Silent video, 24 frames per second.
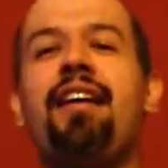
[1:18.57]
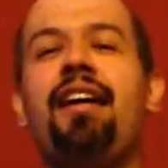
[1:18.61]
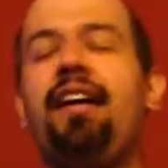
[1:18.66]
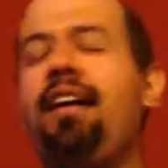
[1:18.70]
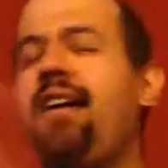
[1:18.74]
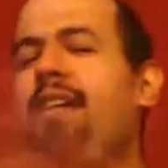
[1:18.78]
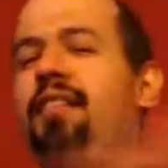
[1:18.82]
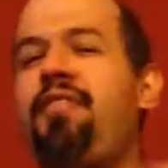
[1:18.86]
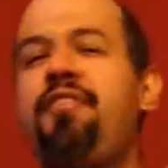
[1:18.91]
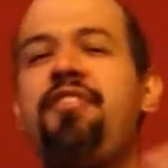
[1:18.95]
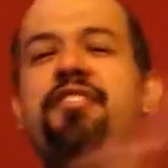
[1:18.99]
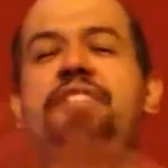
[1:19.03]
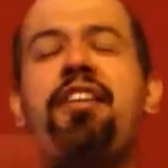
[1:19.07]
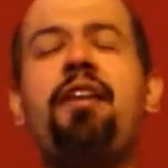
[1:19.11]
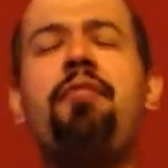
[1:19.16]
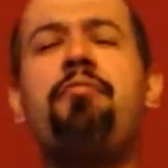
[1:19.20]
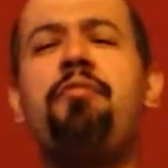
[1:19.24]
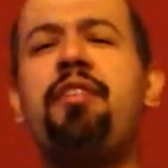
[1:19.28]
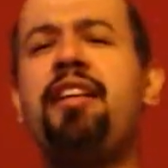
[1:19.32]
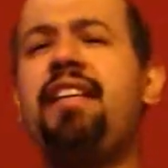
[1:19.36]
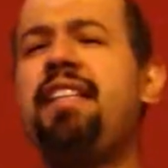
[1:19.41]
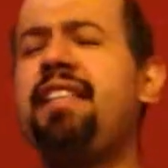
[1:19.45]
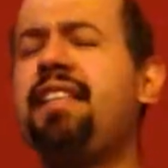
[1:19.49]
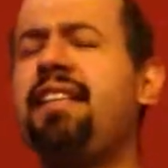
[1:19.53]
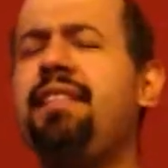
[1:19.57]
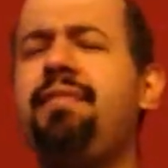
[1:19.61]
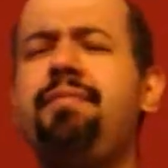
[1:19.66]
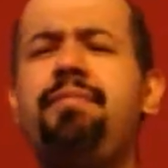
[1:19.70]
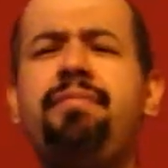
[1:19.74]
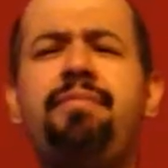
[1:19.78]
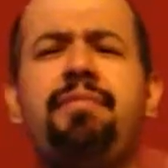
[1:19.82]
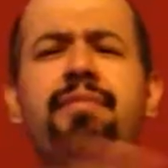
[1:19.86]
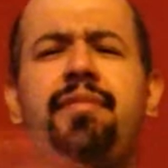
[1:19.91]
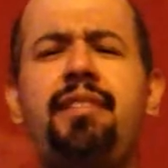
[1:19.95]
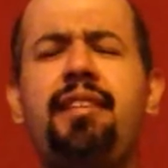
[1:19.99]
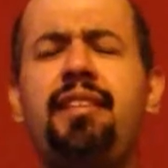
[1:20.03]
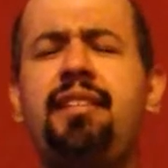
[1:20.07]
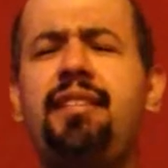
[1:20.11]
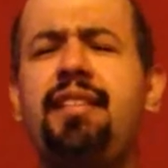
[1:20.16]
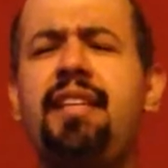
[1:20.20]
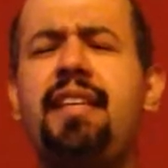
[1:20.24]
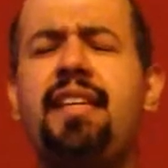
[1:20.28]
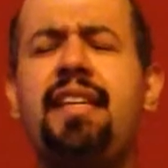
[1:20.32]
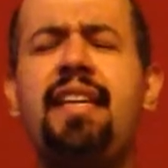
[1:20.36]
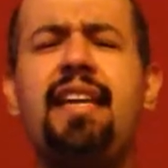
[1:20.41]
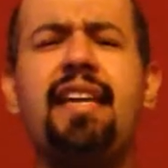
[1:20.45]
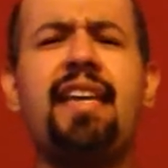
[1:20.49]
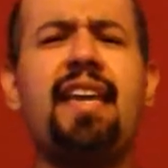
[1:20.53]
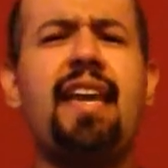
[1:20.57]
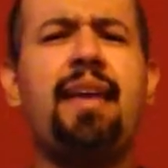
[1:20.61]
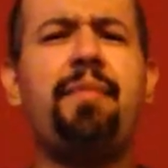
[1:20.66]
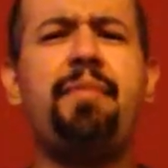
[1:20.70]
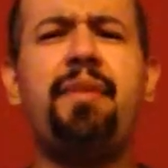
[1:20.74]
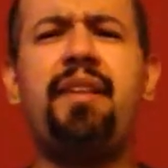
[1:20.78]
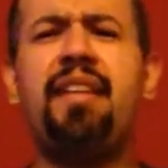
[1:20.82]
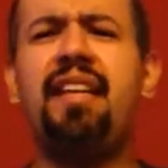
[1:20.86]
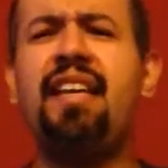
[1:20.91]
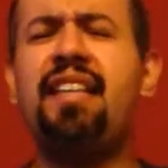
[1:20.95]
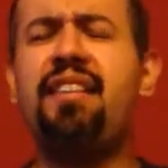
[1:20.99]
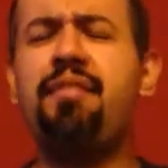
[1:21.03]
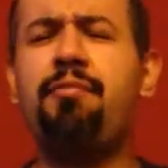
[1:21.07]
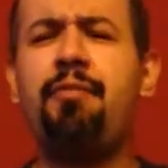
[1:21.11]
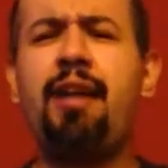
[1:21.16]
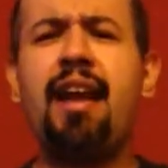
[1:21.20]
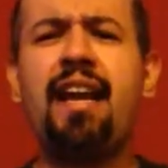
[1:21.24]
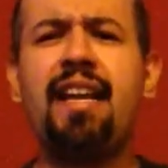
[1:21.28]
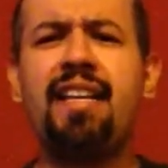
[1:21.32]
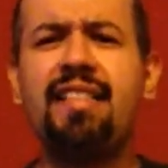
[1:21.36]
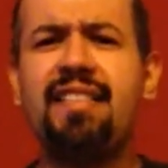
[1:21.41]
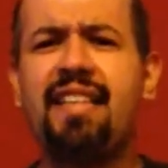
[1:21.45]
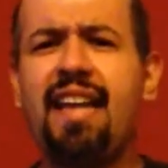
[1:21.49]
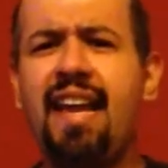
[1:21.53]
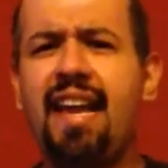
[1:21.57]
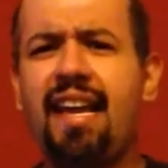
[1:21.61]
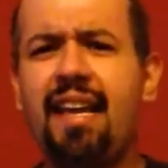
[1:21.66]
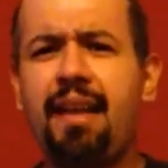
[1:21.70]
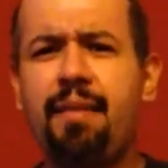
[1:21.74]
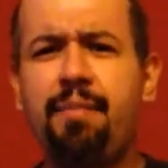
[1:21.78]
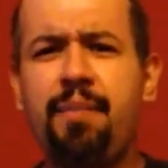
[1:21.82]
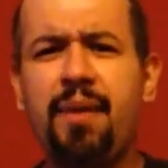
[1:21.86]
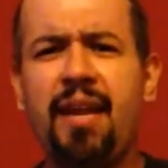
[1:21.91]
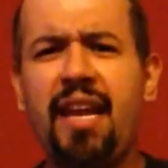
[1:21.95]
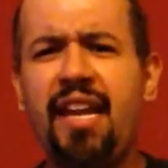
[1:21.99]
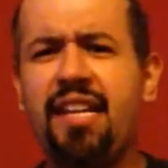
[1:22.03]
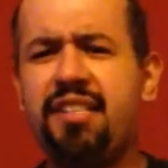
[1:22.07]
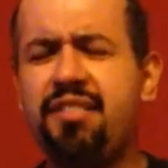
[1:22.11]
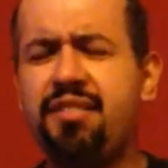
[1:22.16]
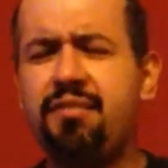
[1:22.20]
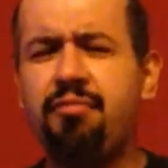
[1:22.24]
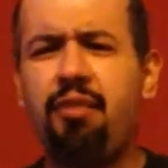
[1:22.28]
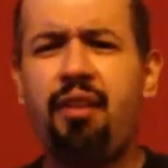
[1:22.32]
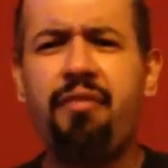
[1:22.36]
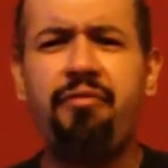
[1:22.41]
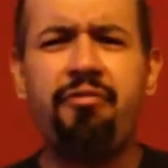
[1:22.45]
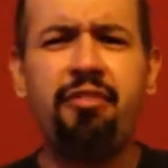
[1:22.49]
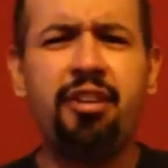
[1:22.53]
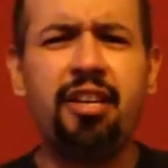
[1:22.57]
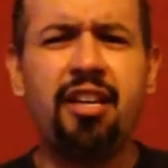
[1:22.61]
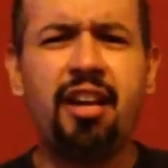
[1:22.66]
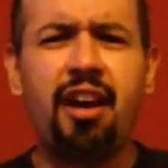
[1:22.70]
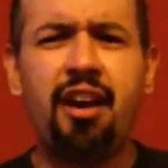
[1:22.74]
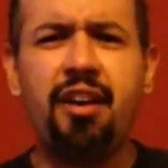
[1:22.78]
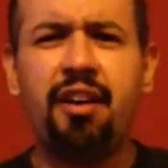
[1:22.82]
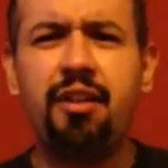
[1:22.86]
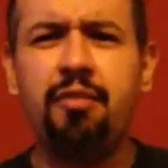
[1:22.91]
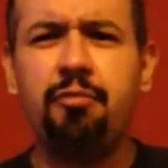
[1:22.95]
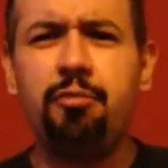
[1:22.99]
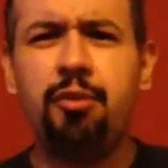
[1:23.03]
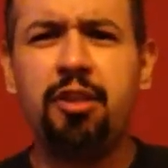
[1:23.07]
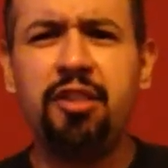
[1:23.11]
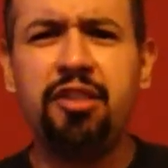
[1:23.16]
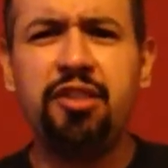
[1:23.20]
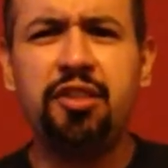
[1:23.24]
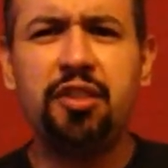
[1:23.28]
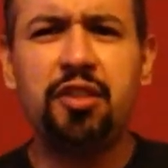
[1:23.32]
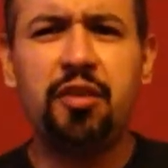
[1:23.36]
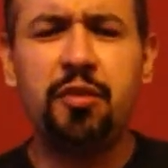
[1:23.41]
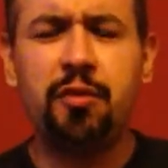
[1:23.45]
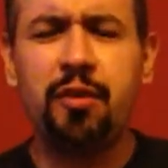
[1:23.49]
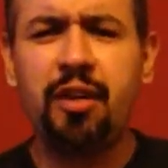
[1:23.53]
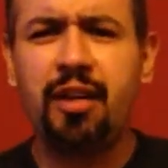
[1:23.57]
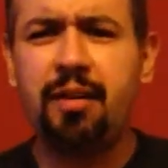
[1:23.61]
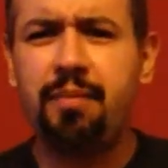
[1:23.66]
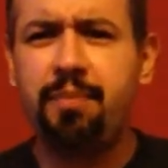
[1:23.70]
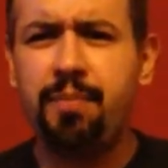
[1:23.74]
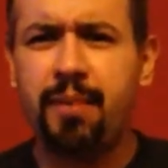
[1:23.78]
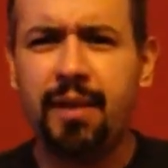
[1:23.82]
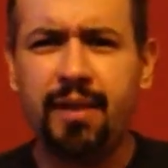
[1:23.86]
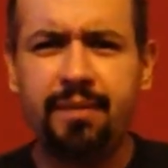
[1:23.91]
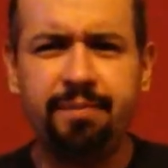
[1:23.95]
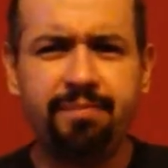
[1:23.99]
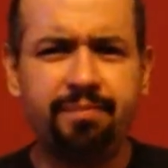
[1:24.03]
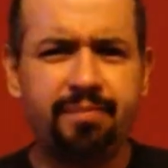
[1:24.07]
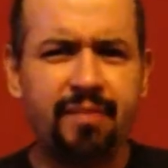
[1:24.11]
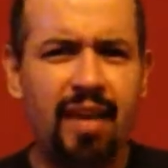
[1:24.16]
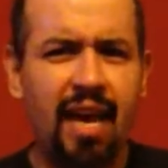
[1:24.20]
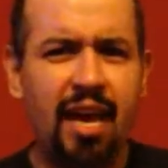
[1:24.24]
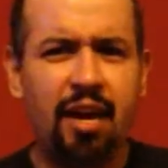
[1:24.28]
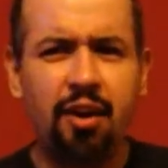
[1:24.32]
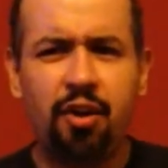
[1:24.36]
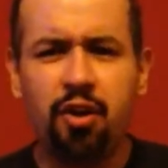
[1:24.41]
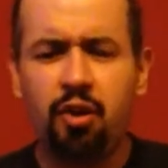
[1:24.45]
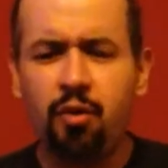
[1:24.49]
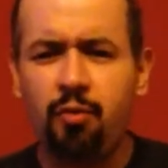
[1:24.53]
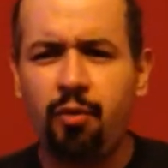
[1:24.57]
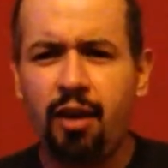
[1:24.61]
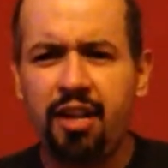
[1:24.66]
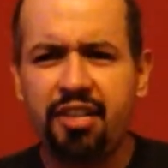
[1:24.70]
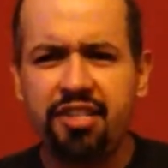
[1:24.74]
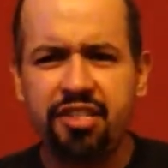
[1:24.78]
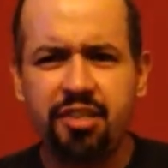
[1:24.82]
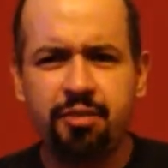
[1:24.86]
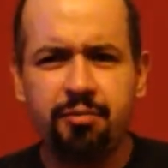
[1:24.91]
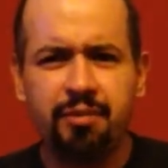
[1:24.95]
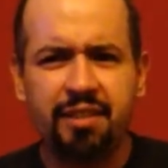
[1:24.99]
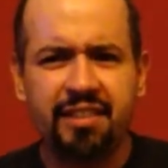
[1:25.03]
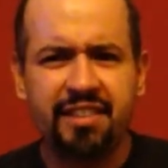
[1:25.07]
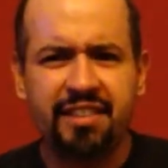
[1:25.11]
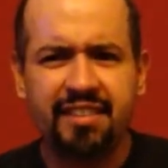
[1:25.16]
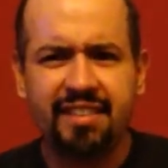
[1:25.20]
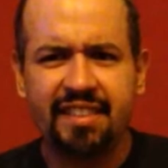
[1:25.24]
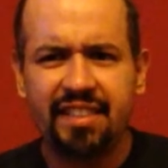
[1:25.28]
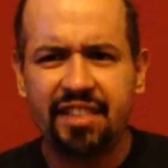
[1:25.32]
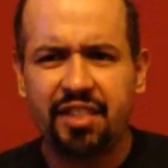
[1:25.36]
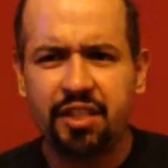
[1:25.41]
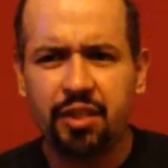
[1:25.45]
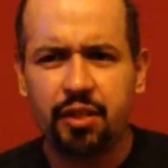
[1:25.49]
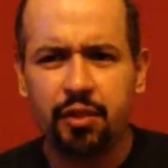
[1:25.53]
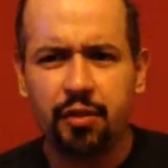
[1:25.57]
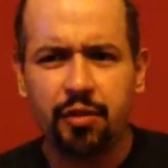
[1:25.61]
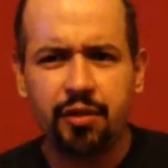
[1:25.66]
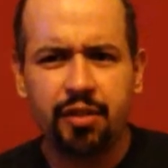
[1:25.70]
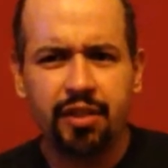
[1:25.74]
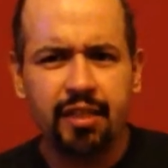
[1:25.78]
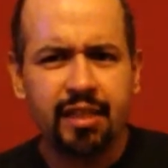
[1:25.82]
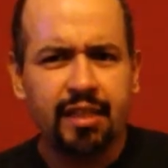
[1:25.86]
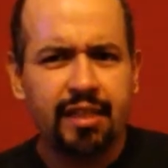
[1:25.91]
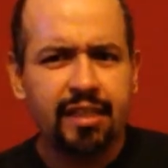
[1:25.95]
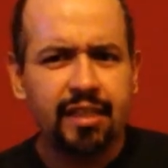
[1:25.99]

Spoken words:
for some reason, Nikki came in, hit the rack attack on Paige. The referee counted 1, 2, 3, but I don't know why she wasn't DQ'd.